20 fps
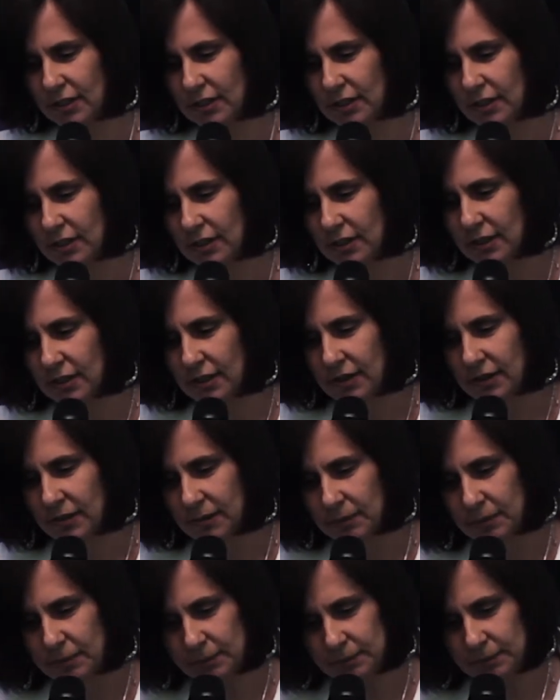
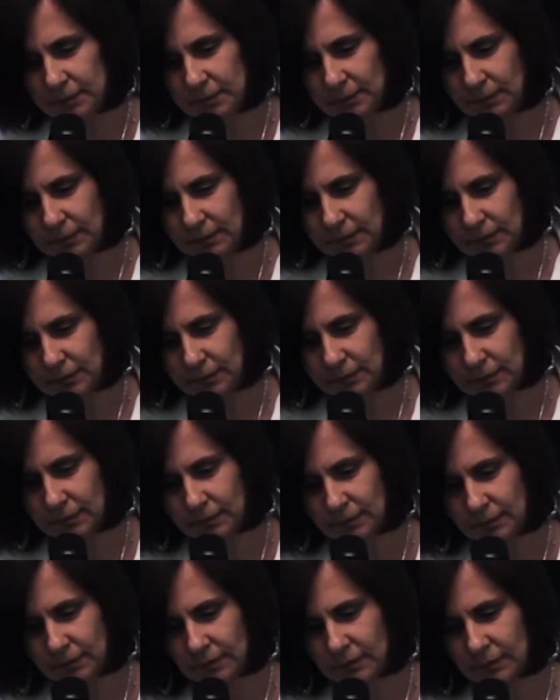
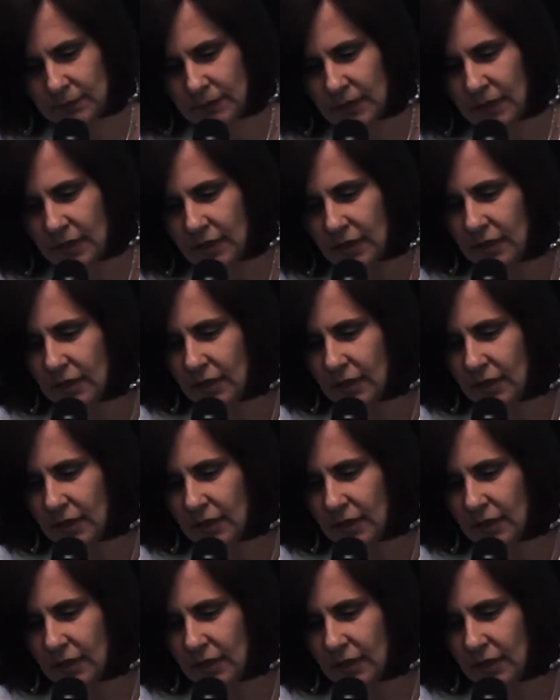[no speech]